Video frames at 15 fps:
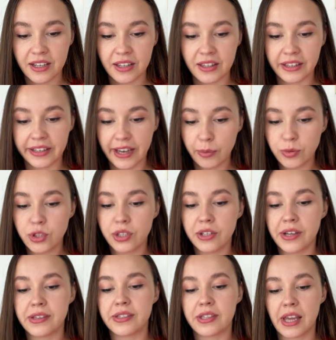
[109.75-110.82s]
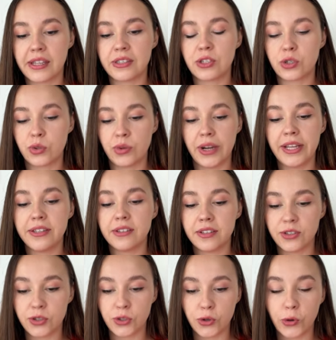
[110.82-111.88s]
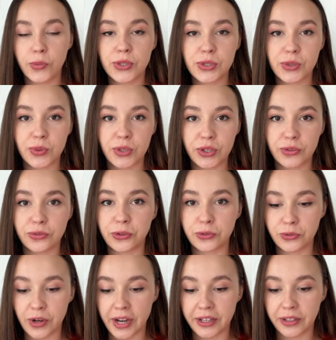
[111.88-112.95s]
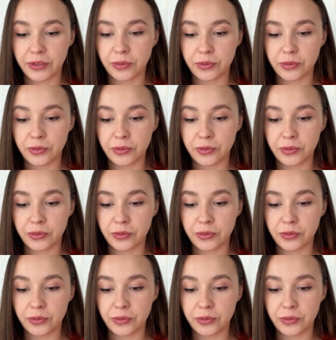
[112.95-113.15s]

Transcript: the capture is sent straight into Knowby Studio for final